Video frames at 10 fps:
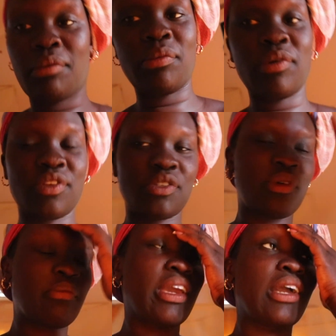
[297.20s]
be bothered to
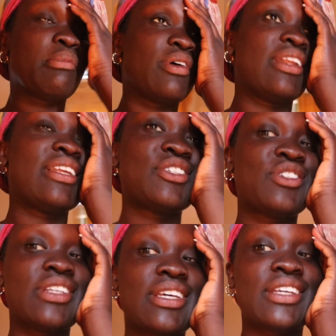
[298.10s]
put makeup on,
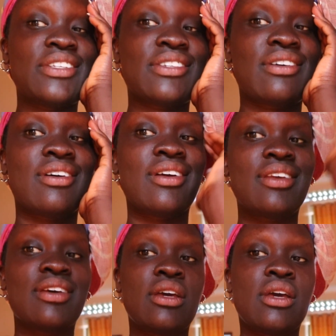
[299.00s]
literally, I just can't.
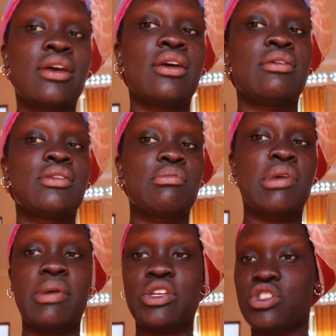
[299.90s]
So
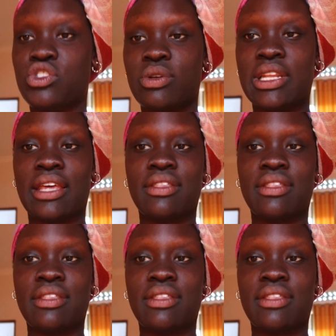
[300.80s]
maybe I just do it like